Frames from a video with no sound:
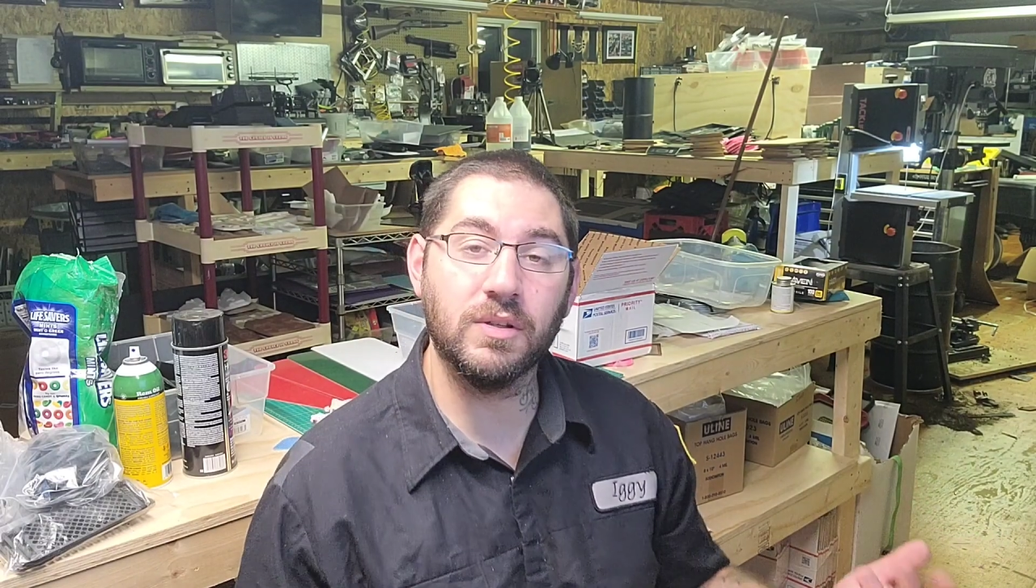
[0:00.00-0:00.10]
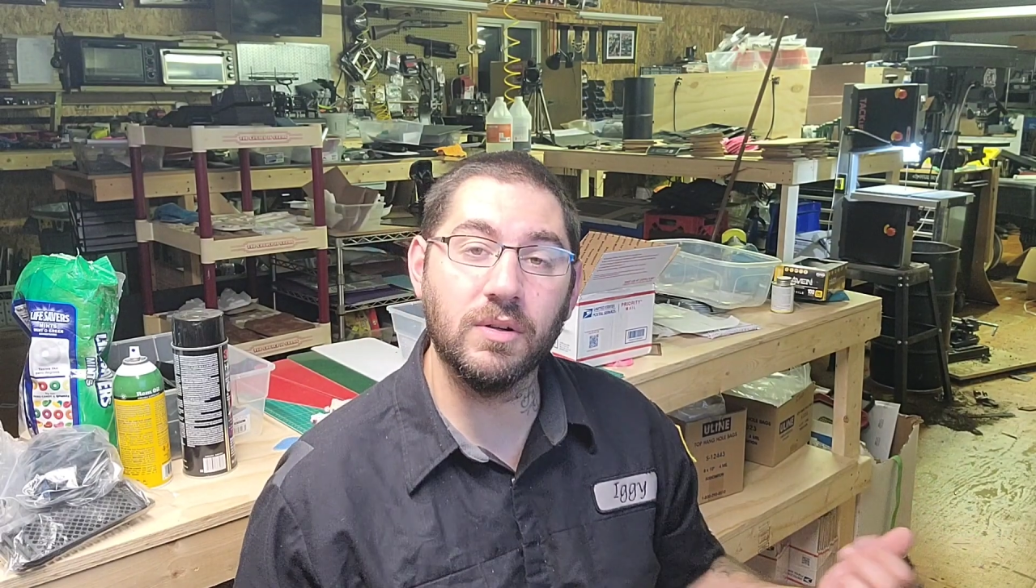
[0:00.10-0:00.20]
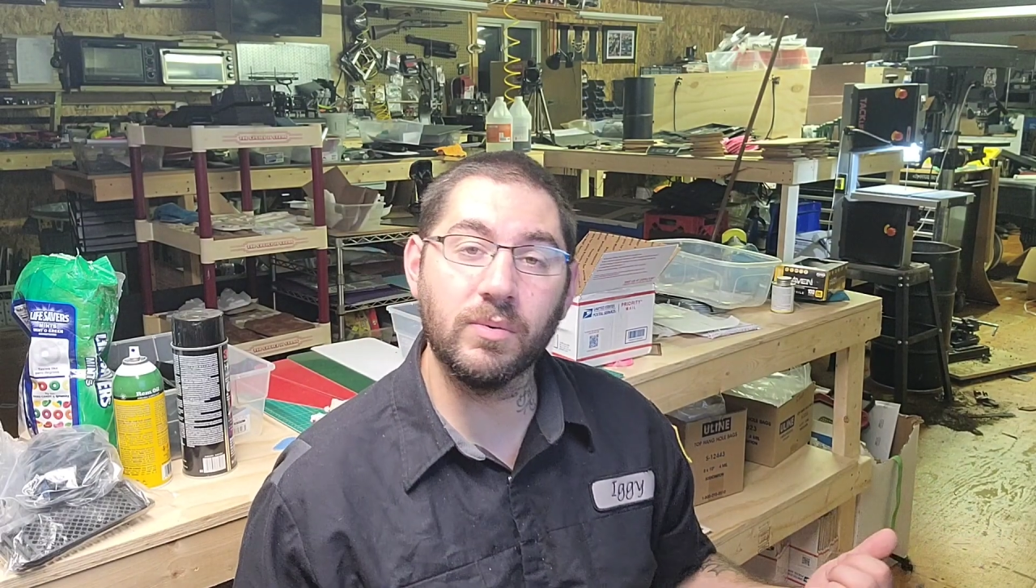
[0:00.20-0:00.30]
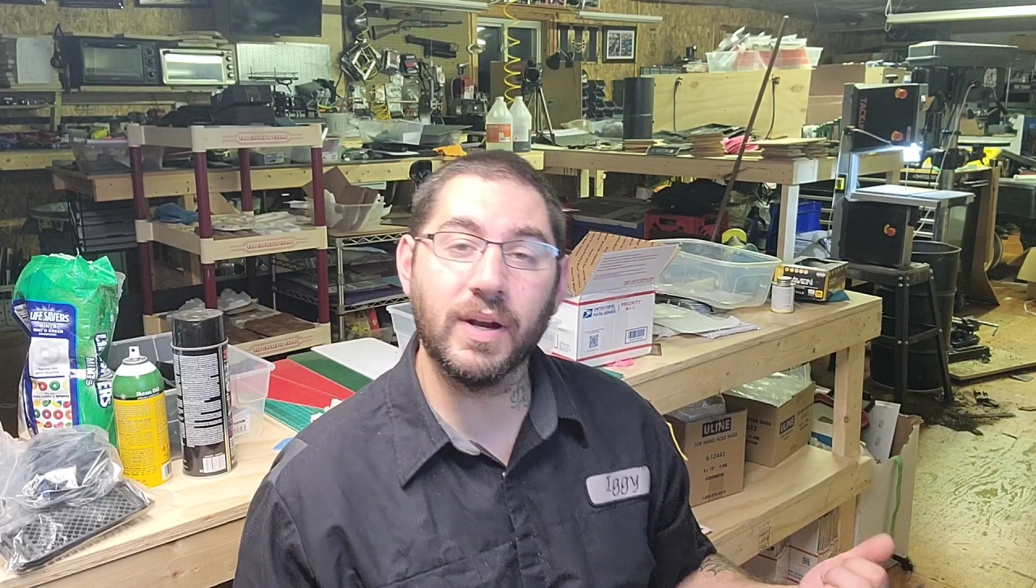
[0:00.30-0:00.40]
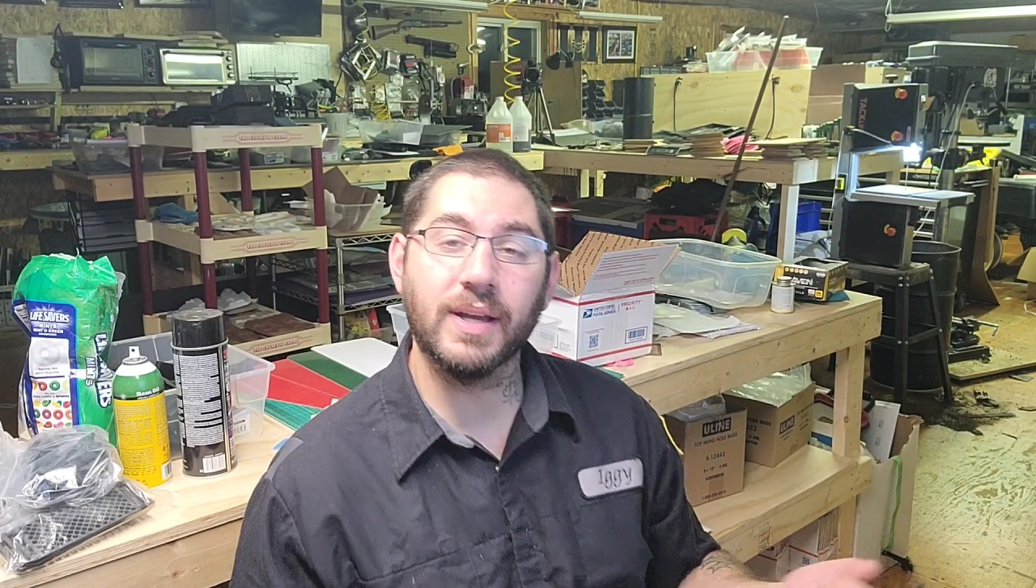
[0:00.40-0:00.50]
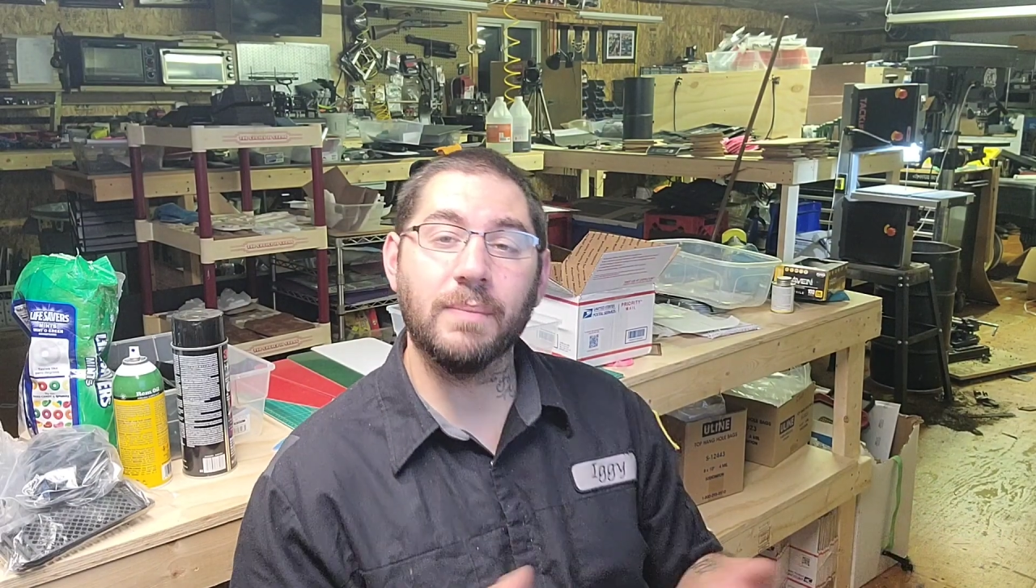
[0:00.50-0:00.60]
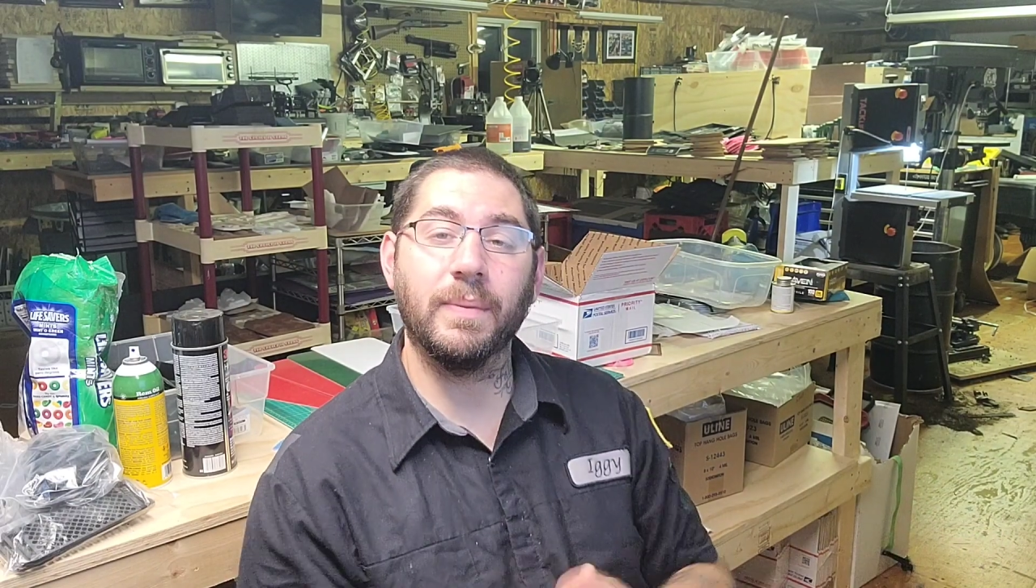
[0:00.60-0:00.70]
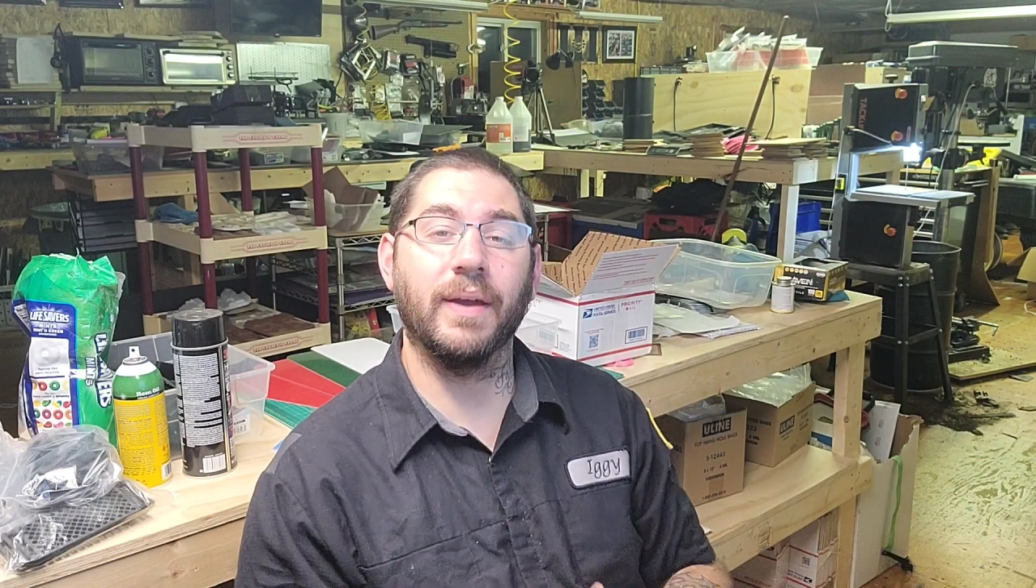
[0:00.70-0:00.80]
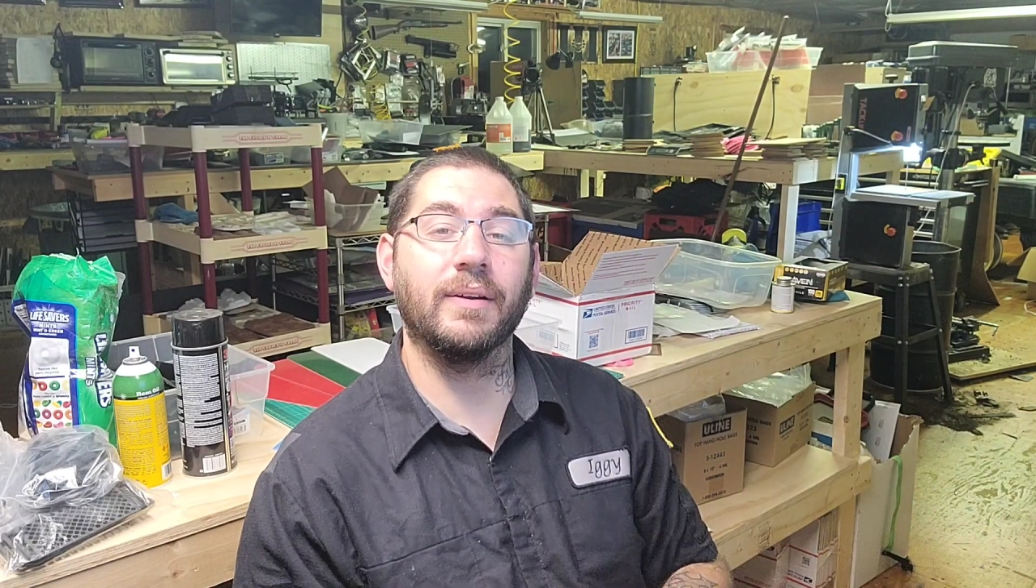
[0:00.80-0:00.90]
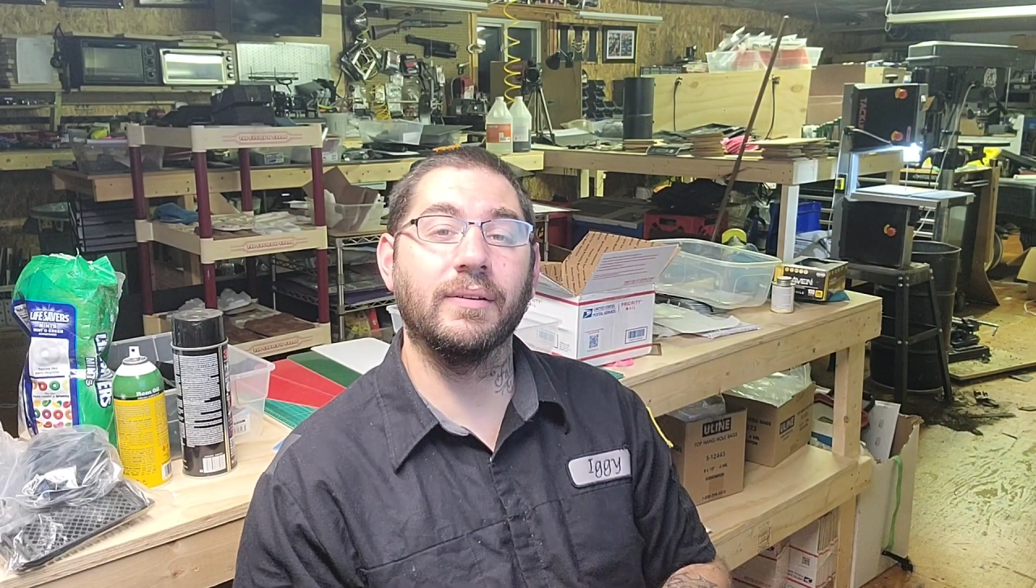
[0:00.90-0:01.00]
you when I get
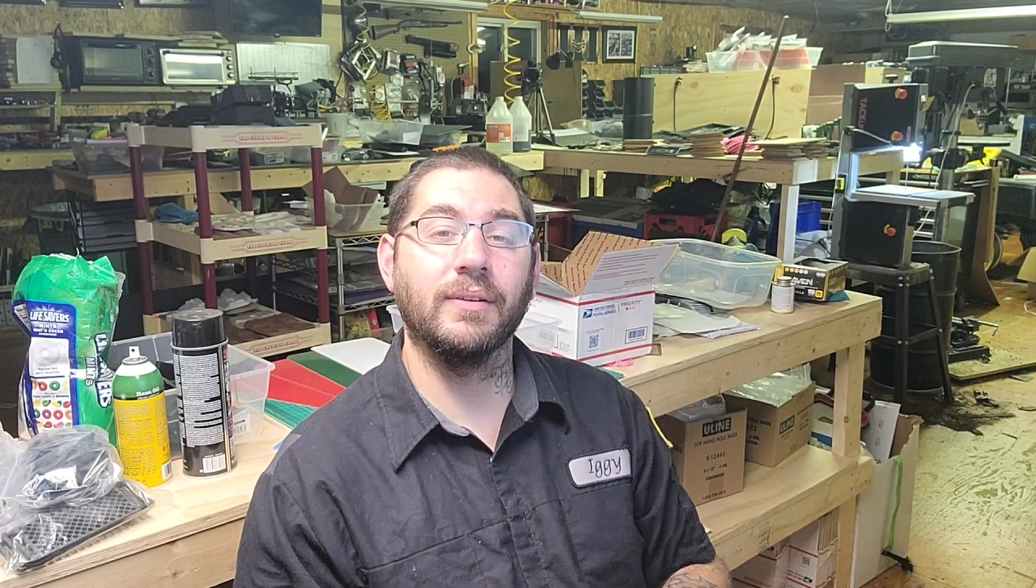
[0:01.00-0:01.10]
back.